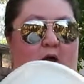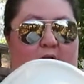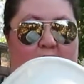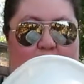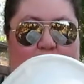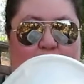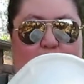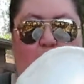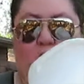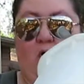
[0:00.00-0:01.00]
If you
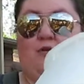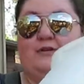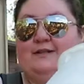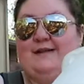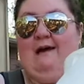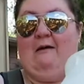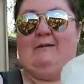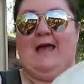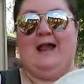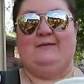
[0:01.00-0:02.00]
poke a hole in the top
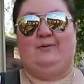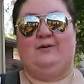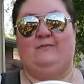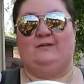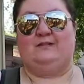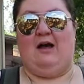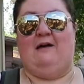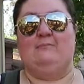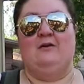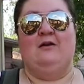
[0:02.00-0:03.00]
and you put it over top